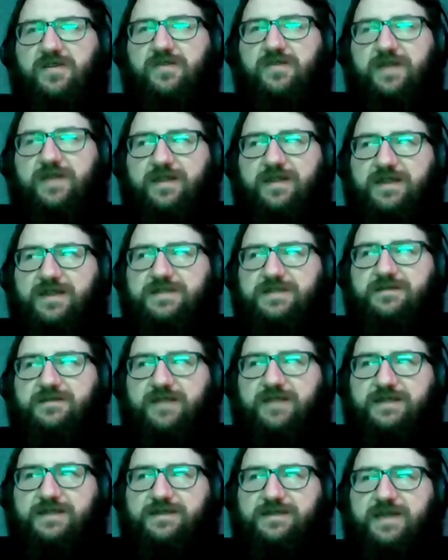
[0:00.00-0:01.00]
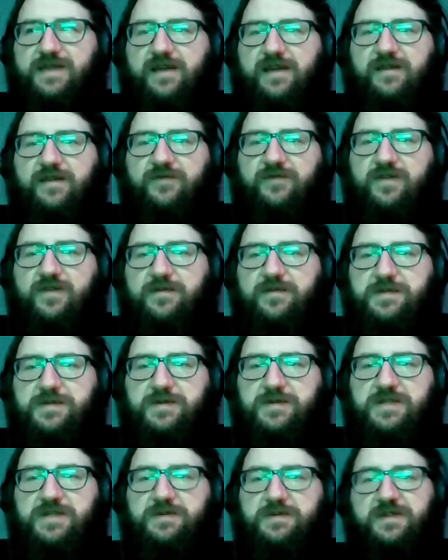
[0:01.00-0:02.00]
okay, that's attack on freedom of
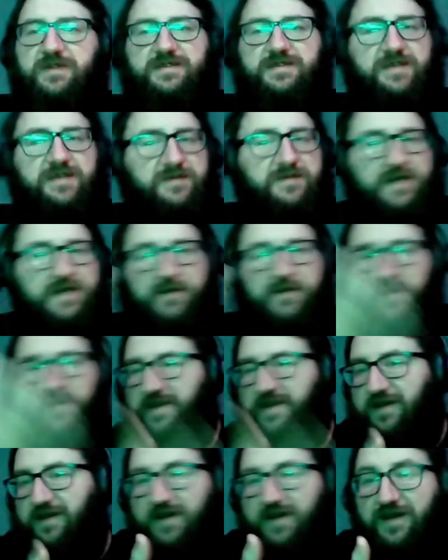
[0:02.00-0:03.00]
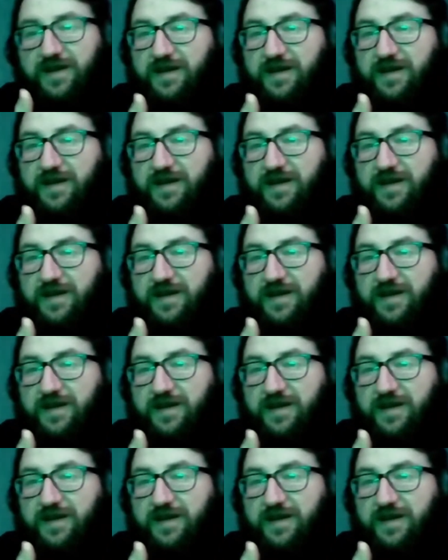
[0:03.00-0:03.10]
speech, but at the same time you're like,